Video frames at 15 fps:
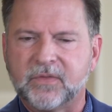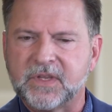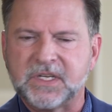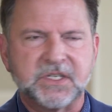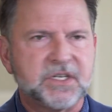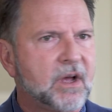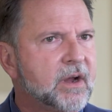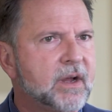these
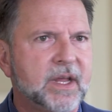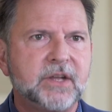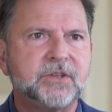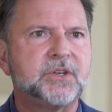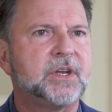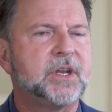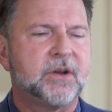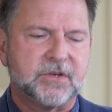young
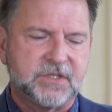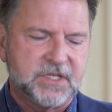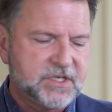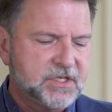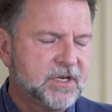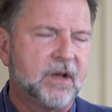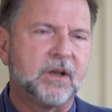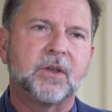engineers, these
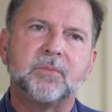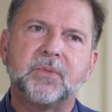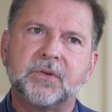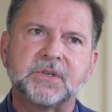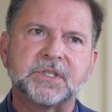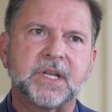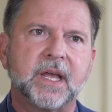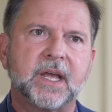young computer
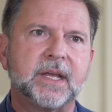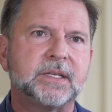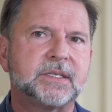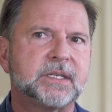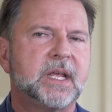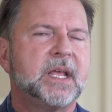science